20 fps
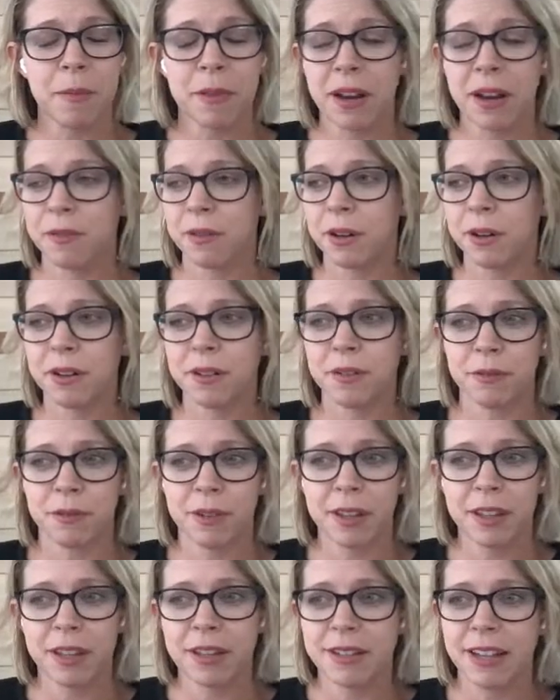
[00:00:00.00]
I mean, I've heard of
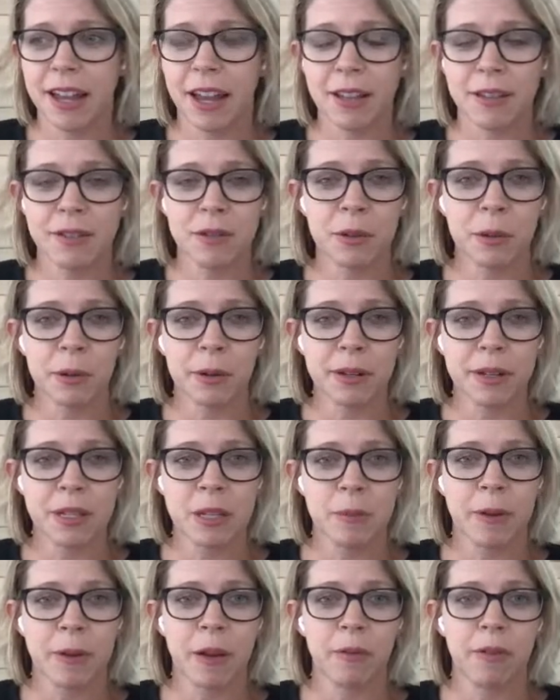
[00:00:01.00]
really sad
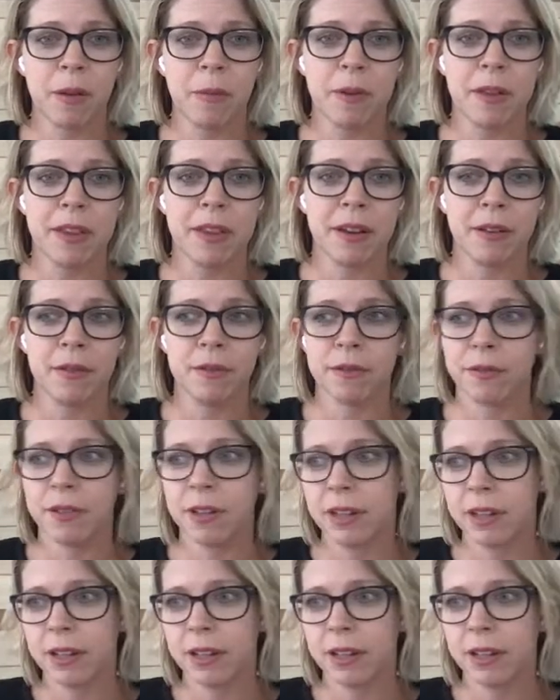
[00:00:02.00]
stories about women that have,